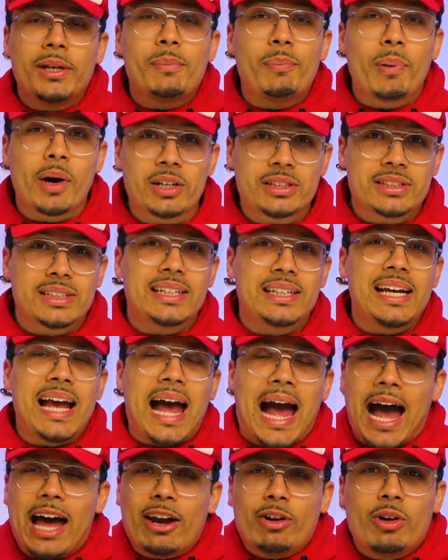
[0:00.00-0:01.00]
Me personally,
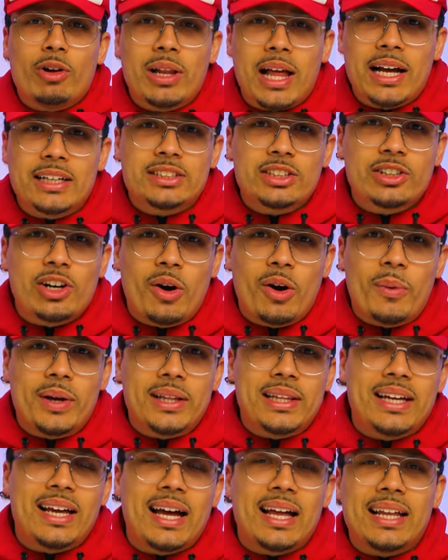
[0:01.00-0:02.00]
I don't like to go
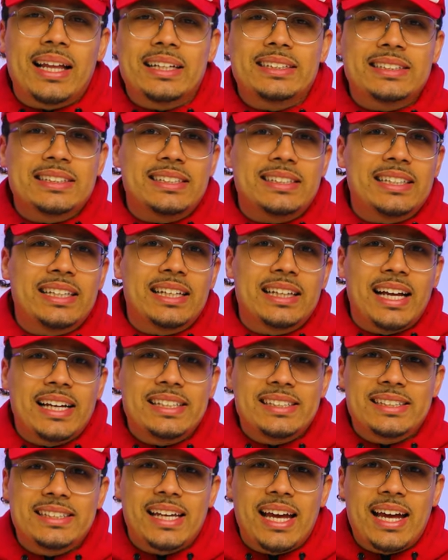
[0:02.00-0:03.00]
with it. I like to see the
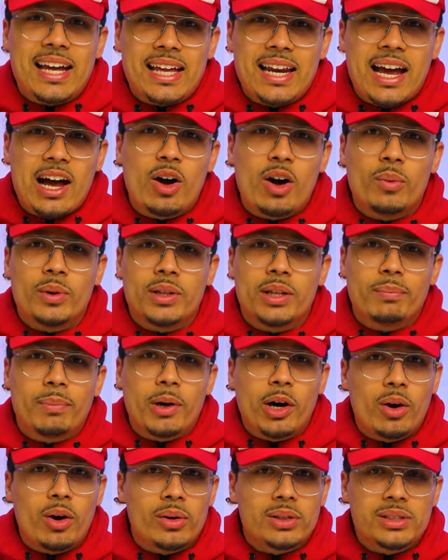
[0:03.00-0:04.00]
laces hanging out with the
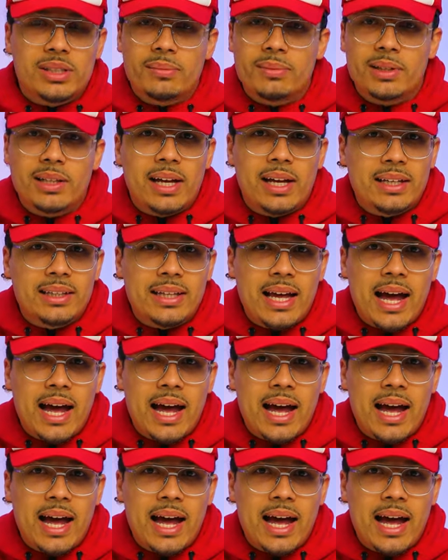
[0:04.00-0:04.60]
bow or something like